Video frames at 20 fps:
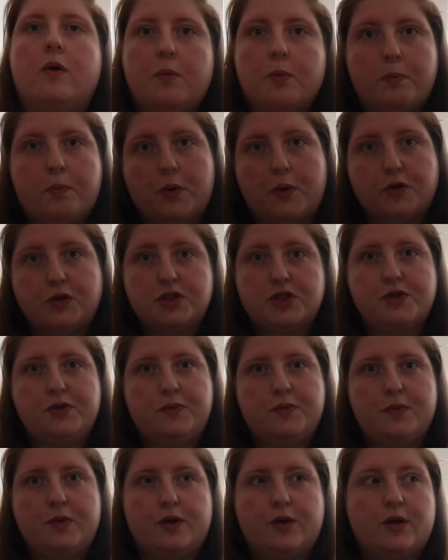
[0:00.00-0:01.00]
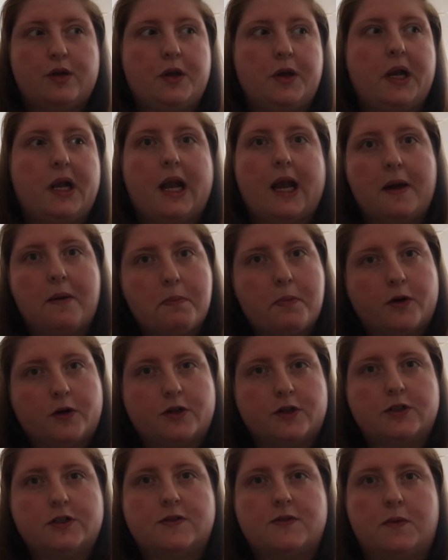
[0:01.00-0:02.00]
bought some new lip
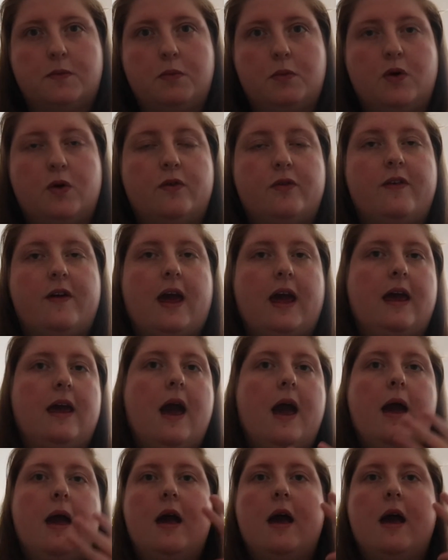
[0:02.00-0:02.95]
products from Morphe,